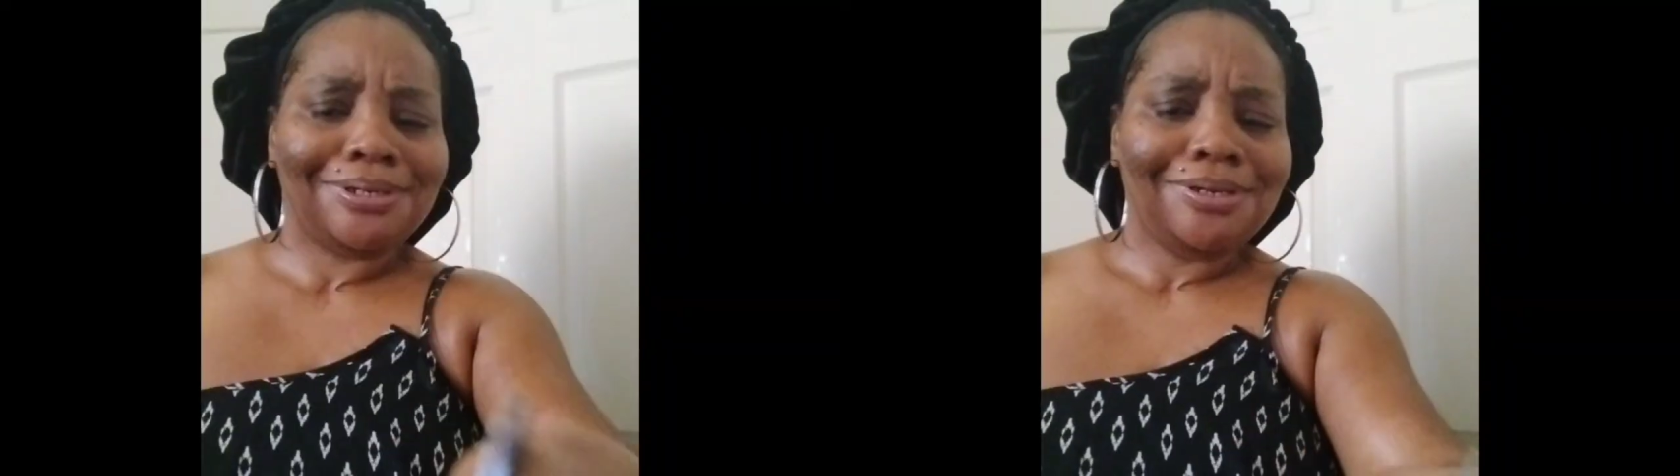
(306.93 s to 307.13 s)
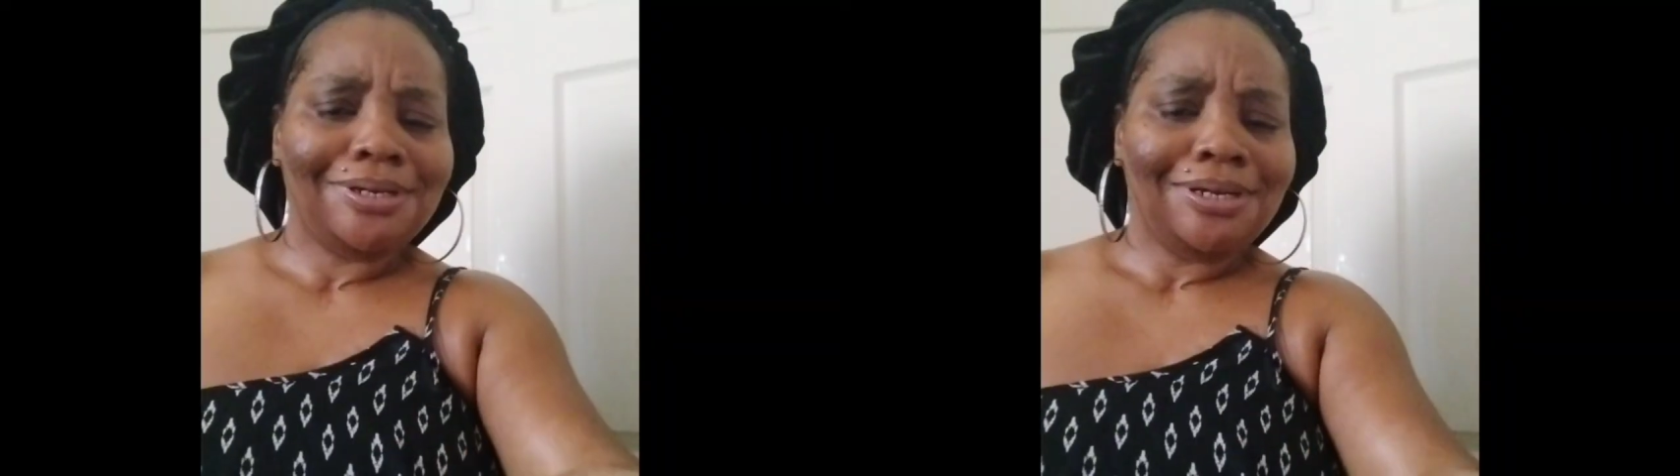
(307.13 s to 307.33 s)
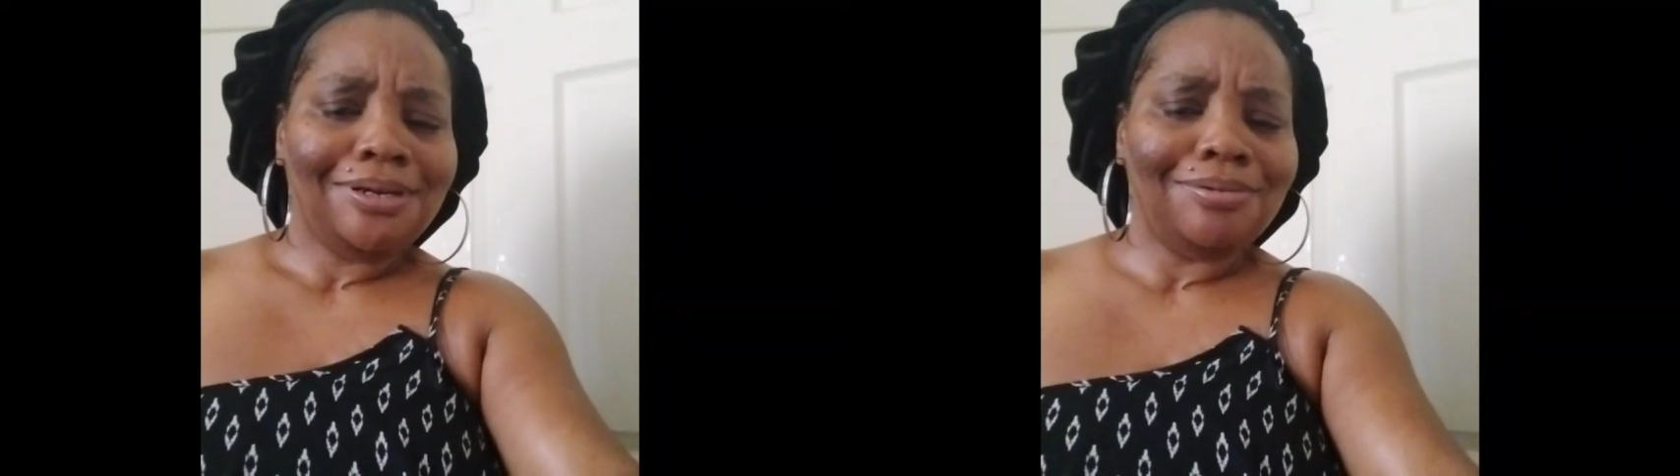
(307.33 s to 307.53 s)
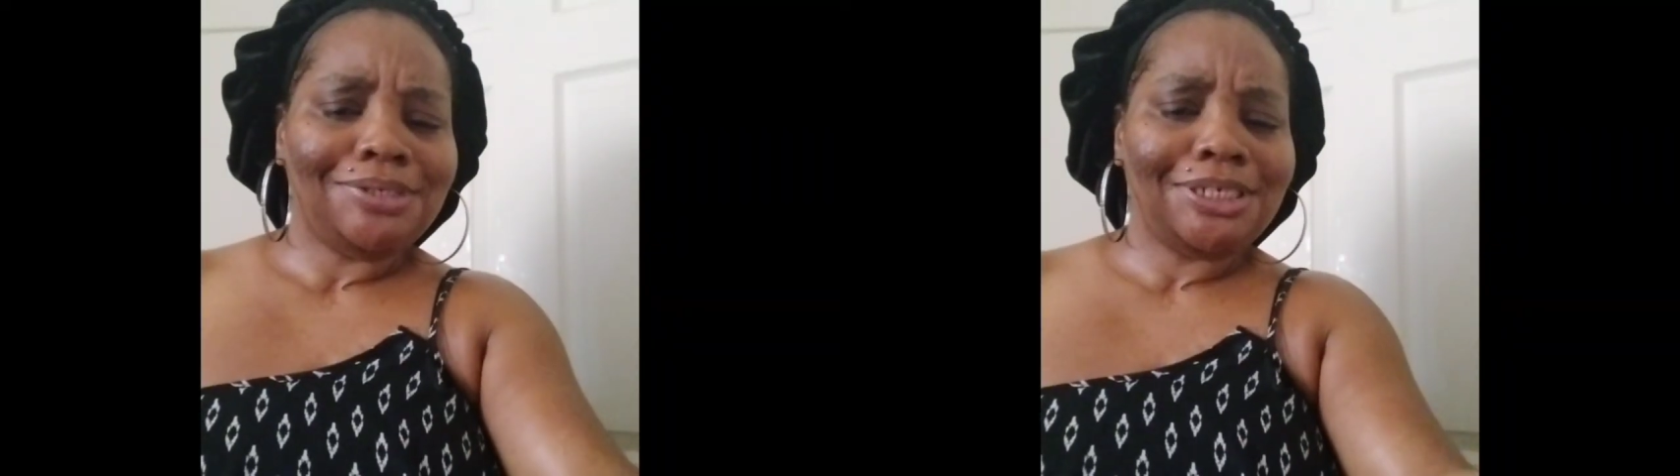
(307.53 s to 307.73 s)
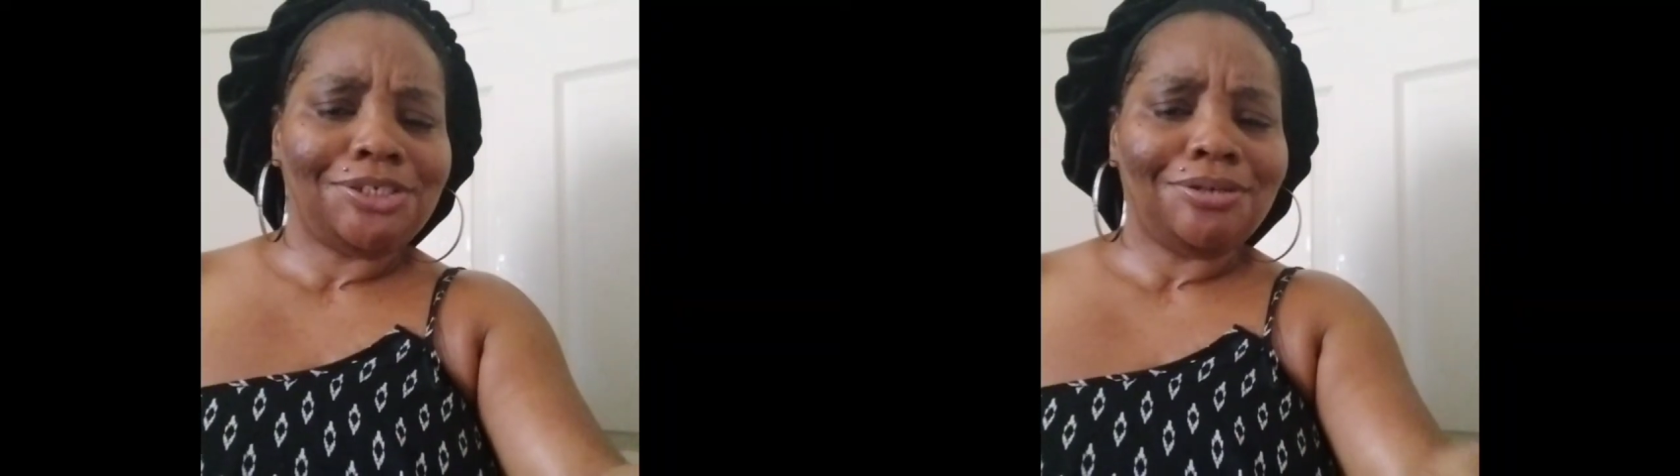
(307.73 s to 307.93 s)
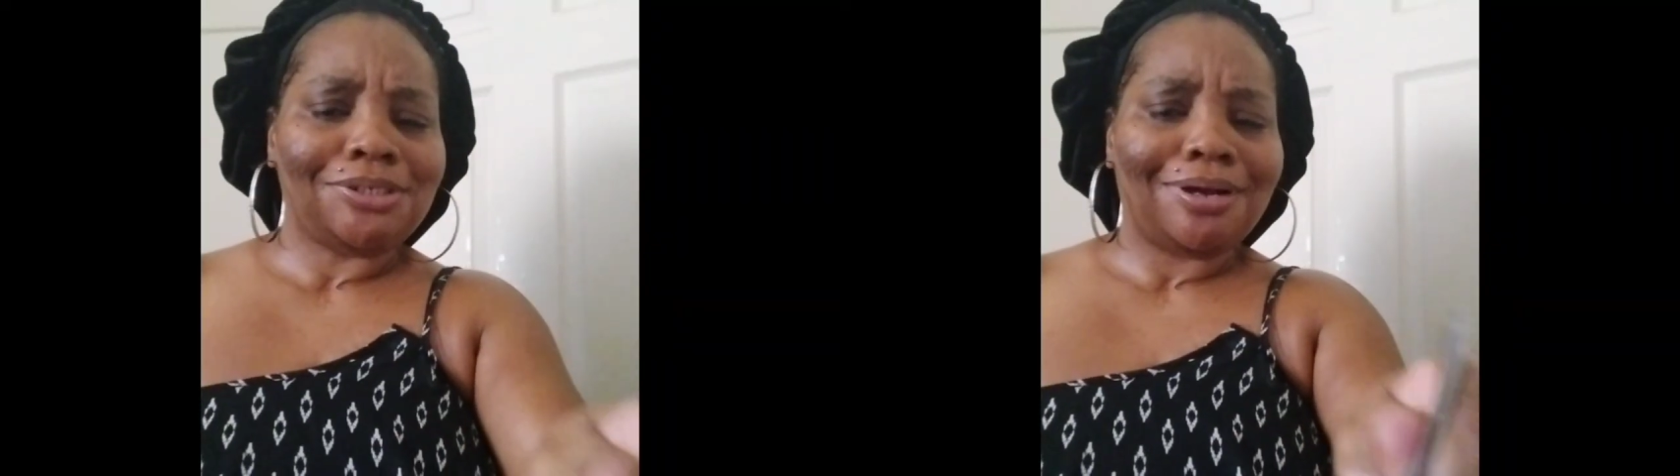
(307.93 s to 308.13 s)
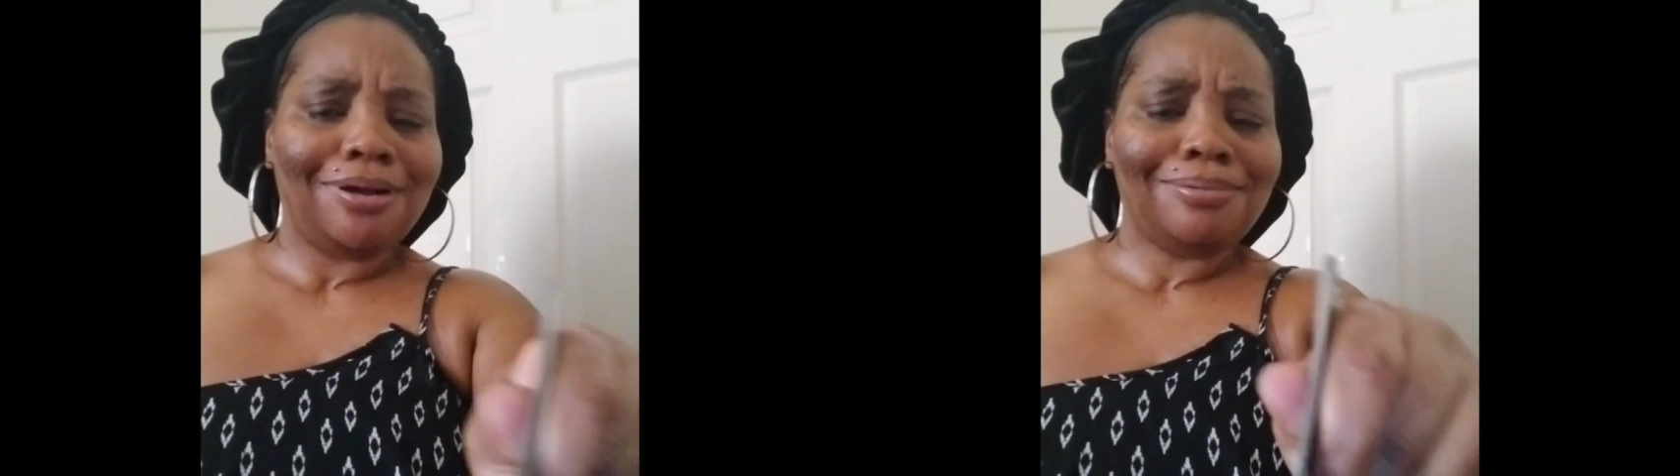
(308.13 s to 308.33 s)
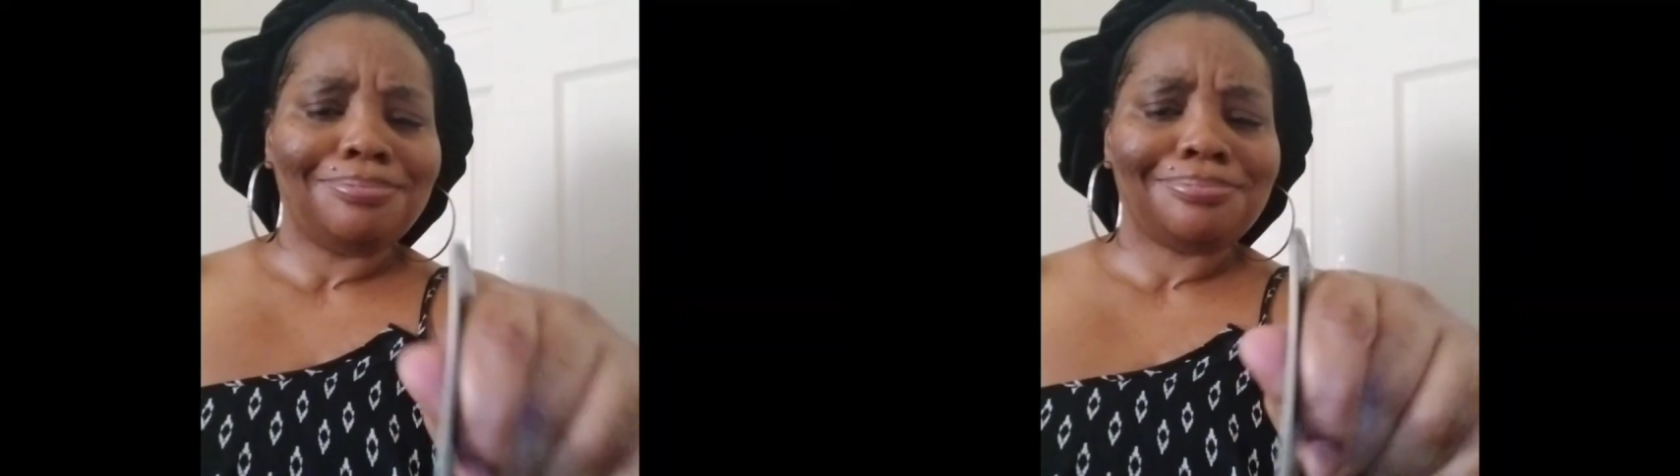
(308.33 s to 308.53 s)
You don't did your job.
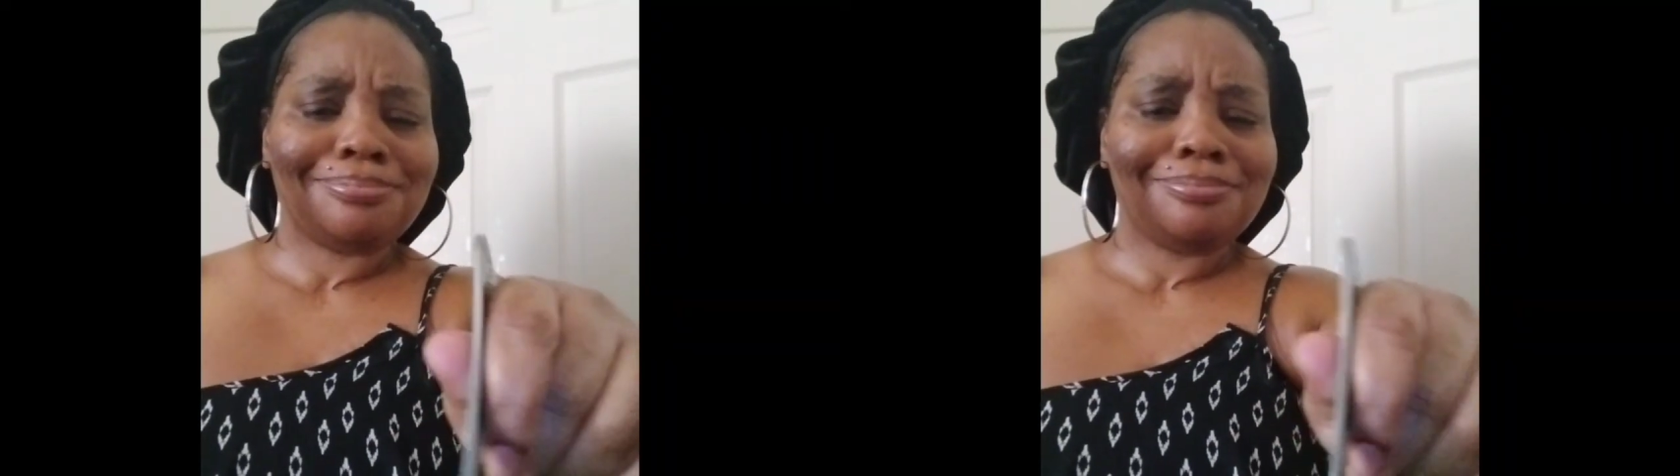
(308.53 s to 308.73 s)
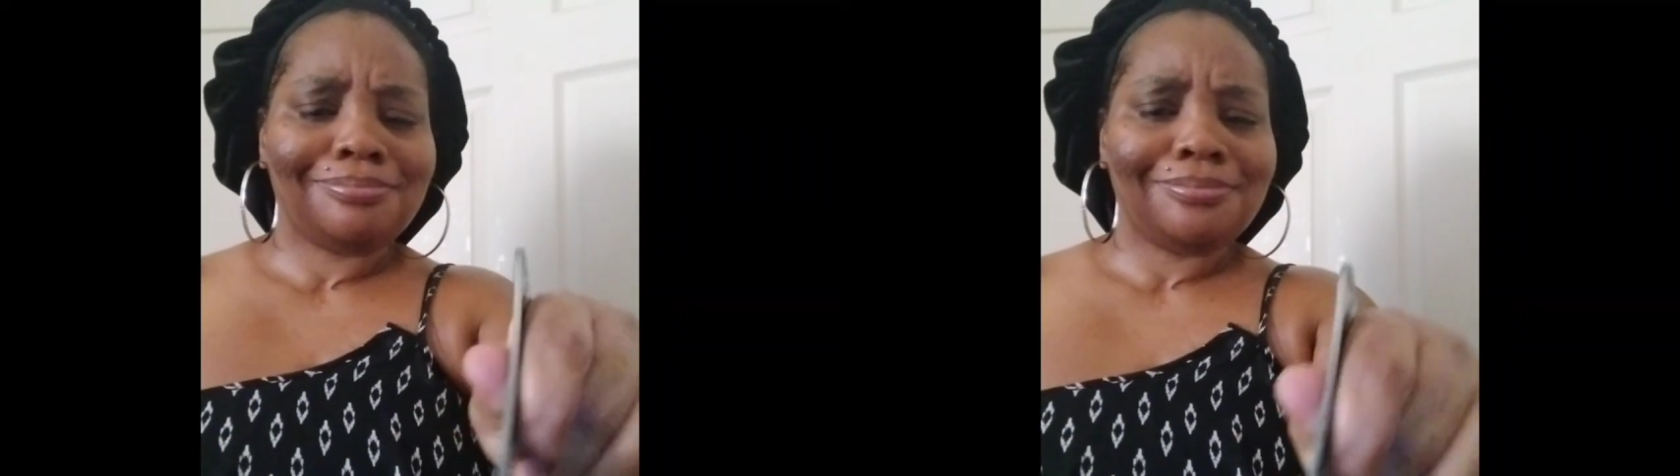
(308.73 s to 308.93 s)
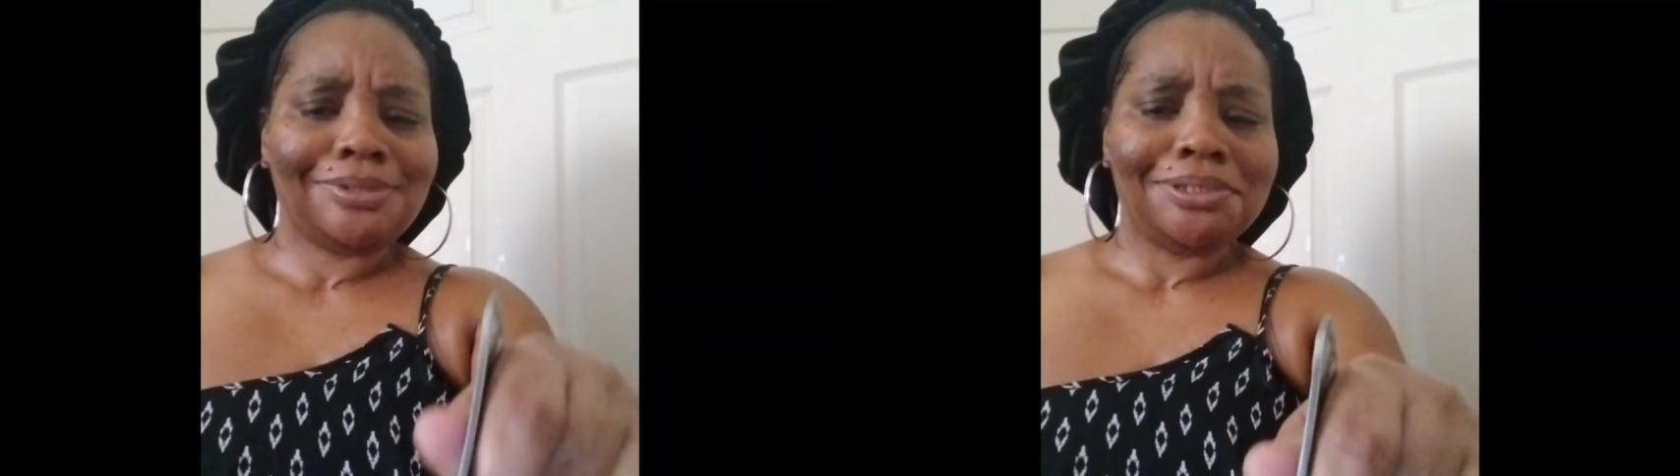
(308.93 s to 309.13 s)
You